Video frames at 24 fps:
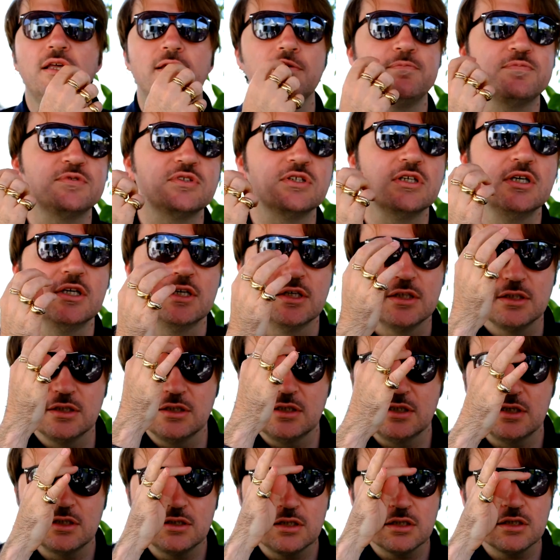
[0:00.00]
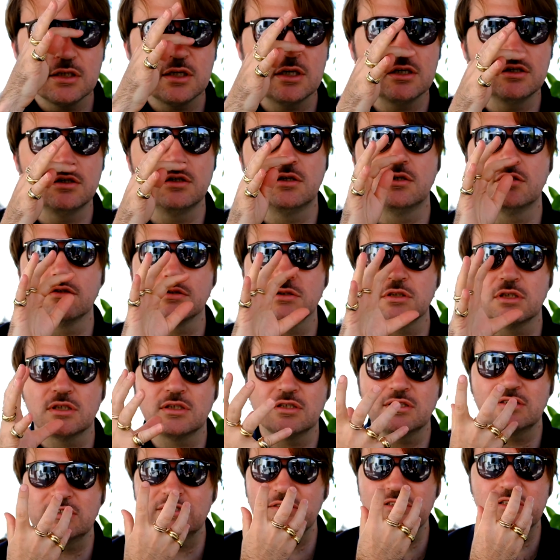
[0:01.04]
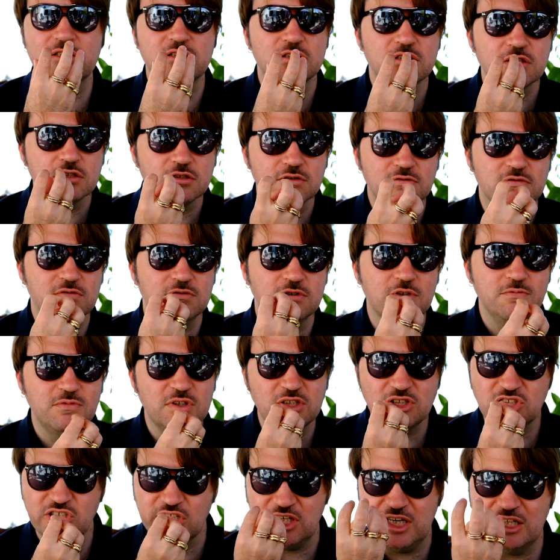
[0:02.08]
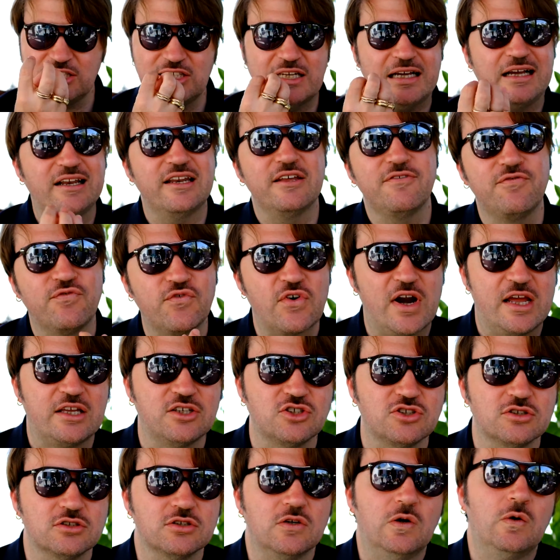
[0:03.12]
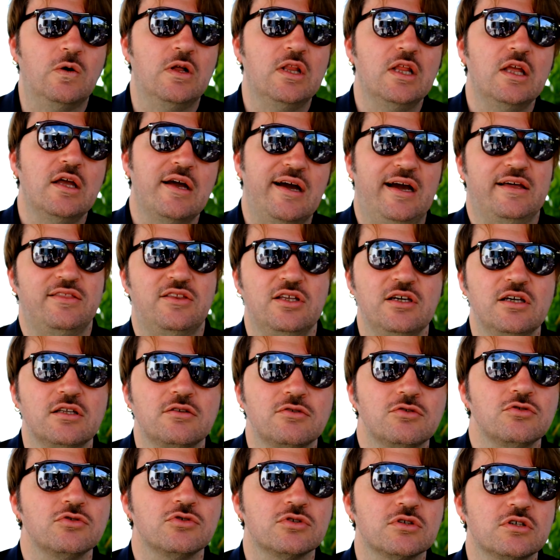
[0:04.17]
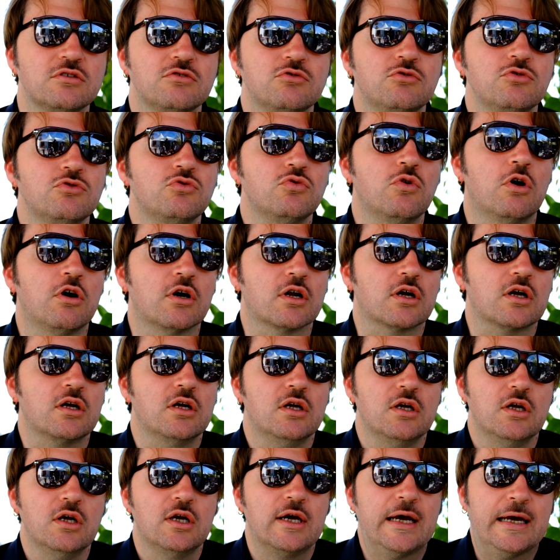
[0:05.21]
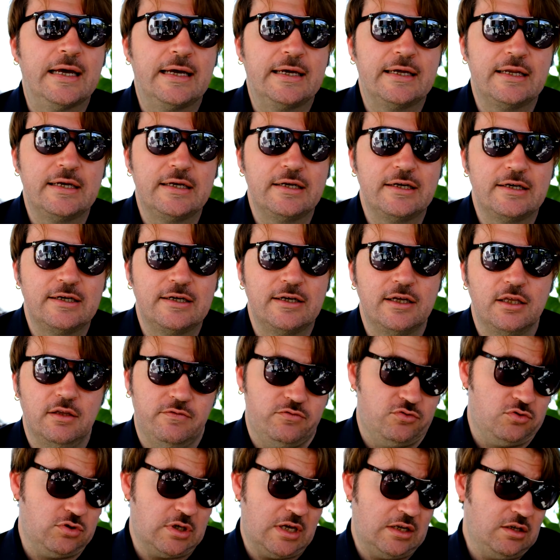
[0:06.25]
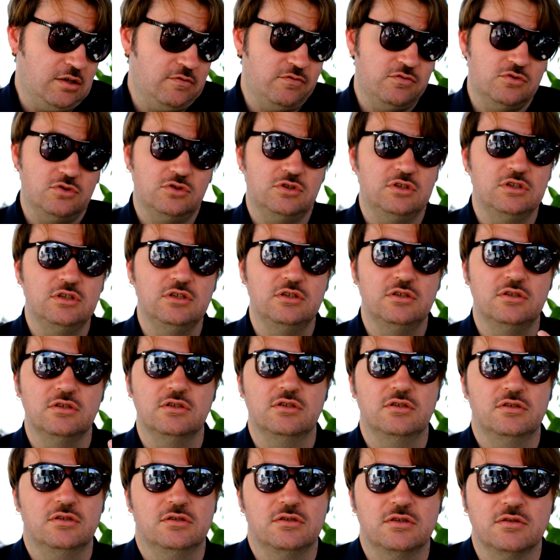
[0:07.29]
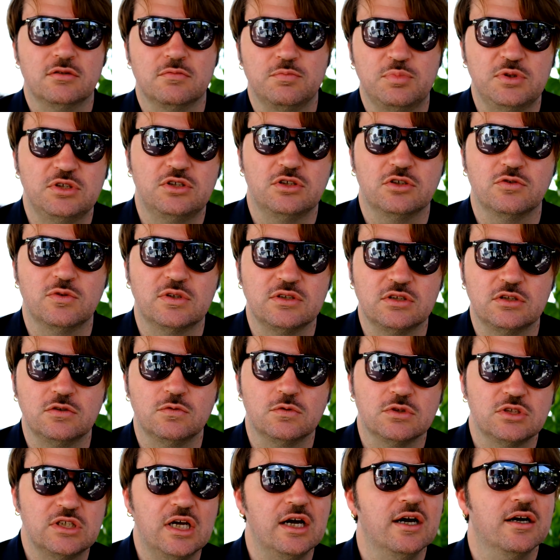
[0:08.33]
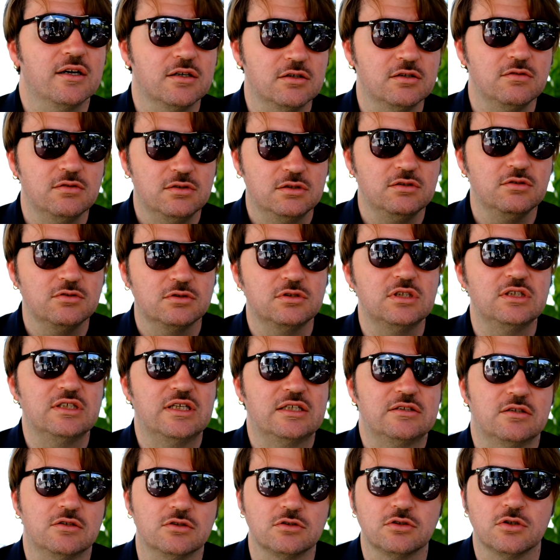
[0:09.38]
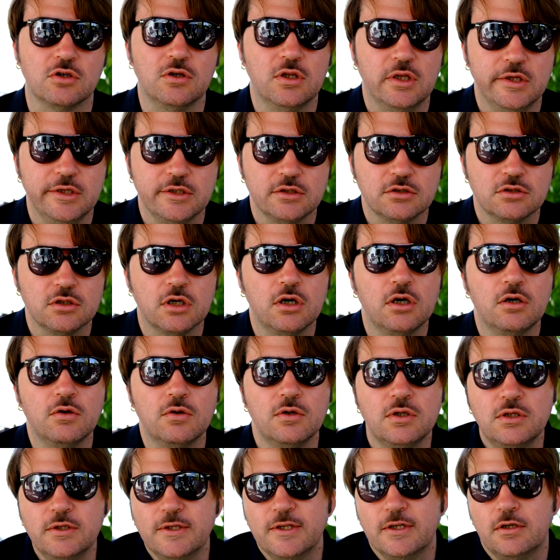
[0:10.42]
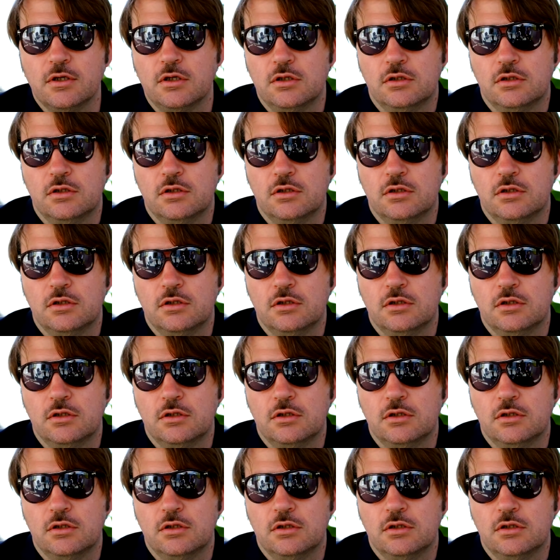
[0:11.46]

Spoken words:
lips, the nose, and, you know, it's something genetically French. So I think it could work. And if you see the picture when he was younger, no, you see that also. So